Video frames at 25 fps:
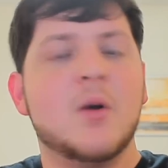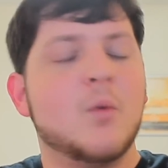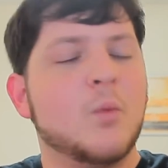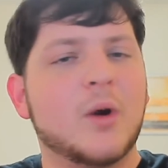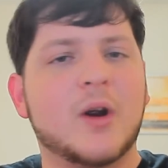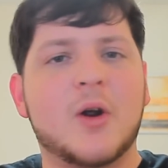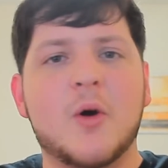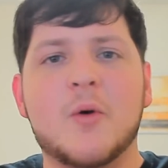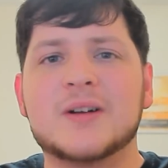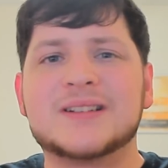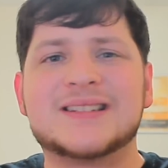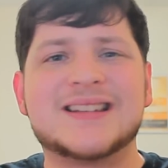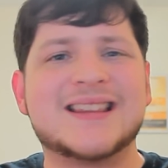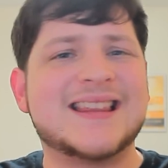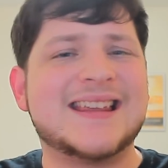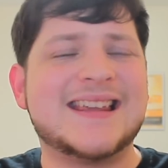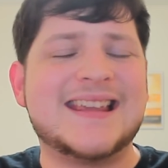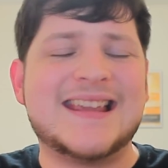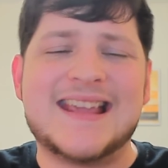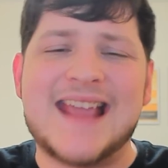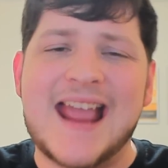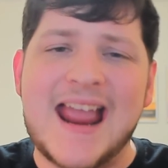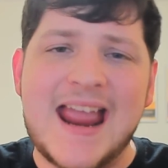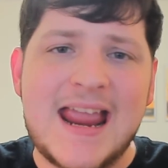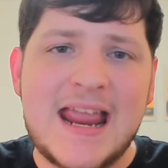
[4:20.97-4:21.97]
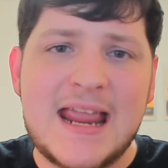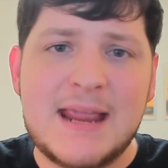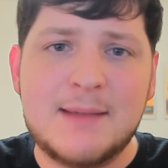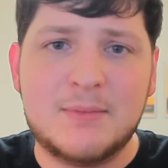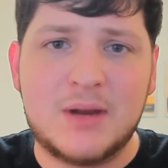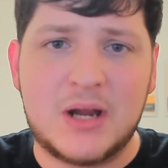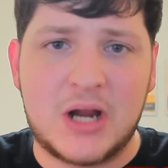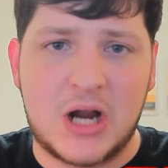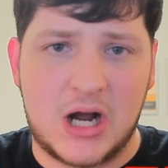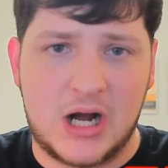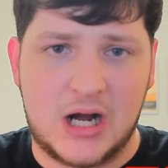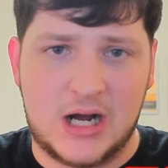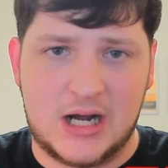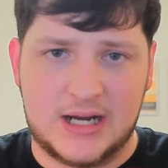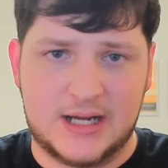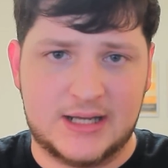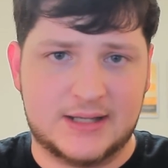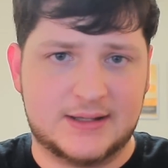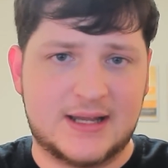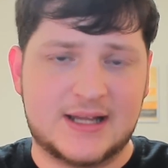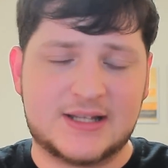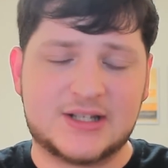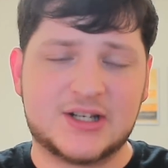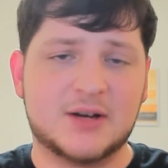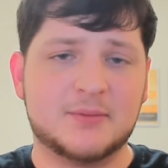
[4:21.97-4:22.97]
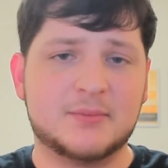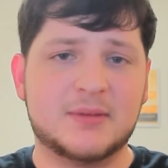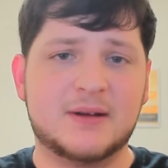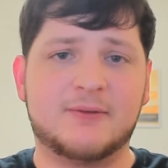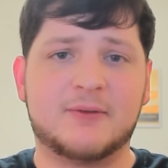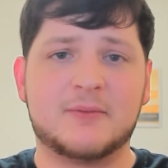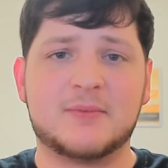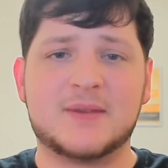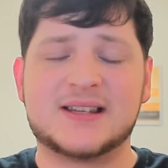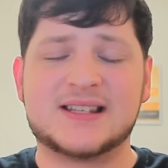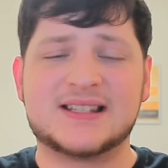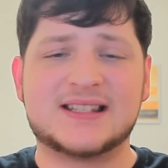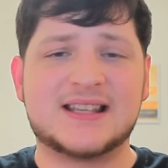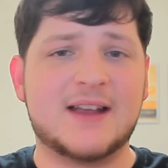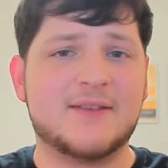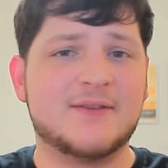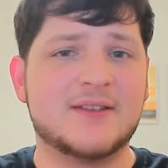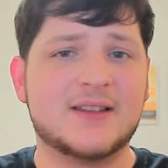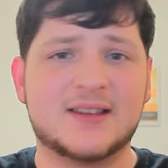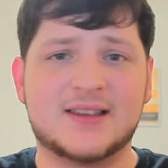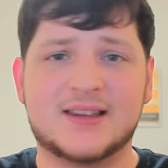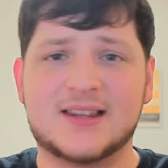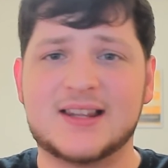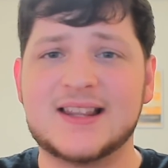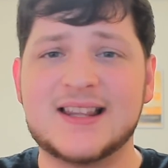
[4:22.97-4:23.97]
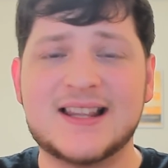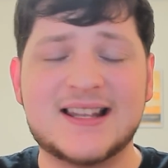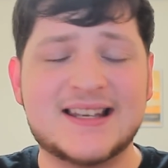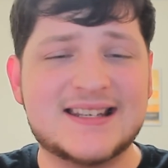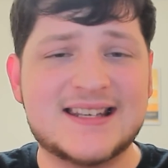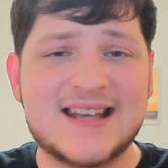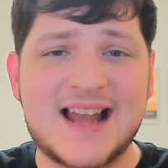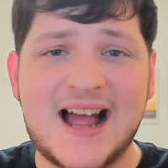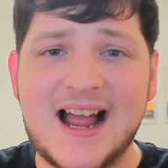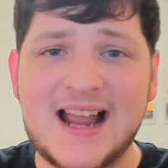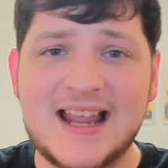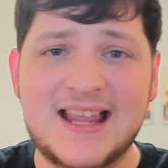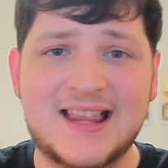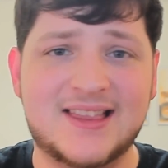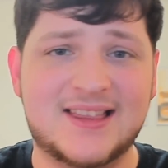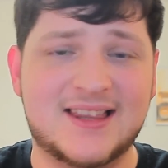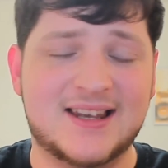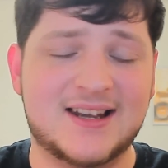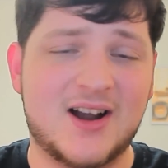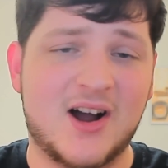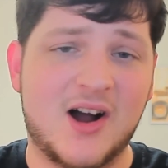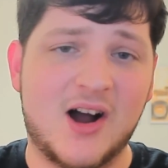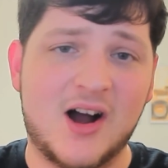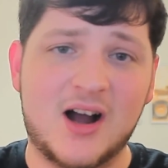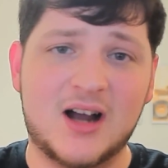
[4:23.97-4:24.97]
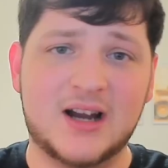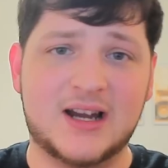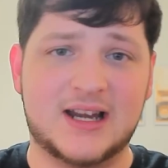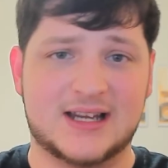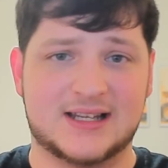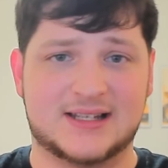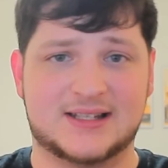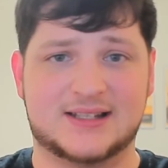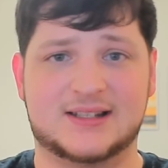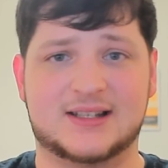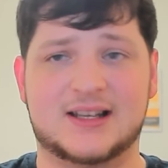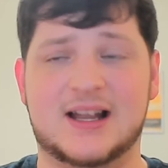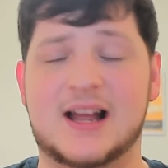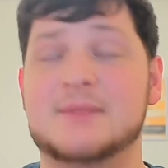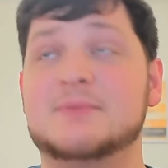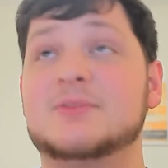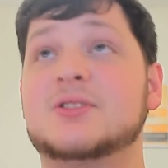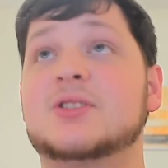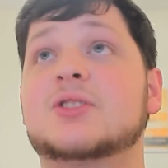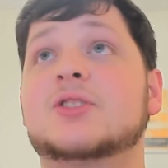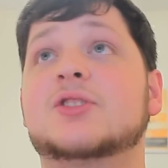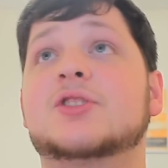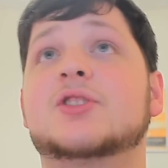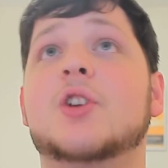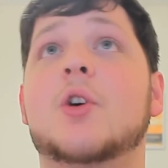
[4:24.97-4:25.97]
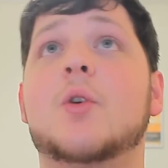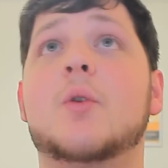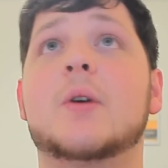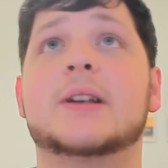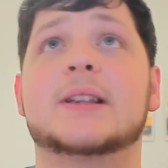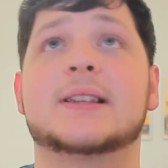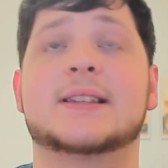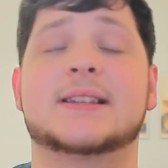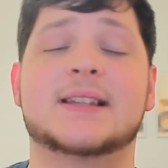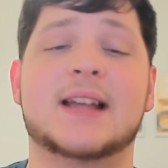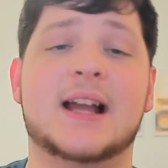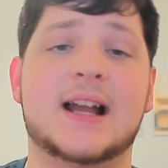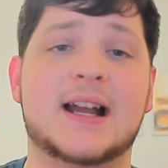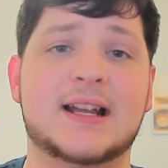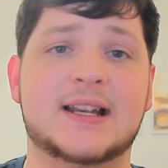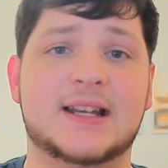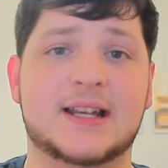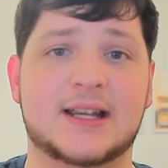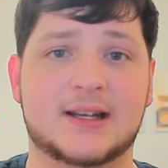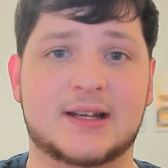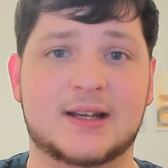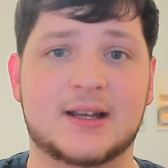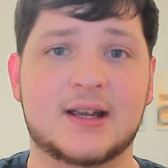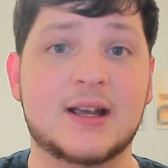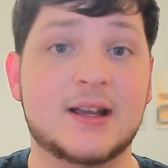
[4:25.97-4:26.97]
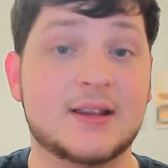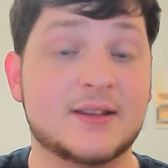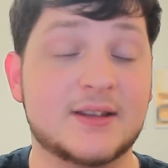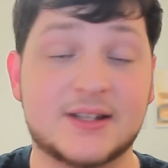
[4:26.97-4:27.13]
We're going to the GameCon. That's going to be from the 7th to the 9th in August. I'm so excited.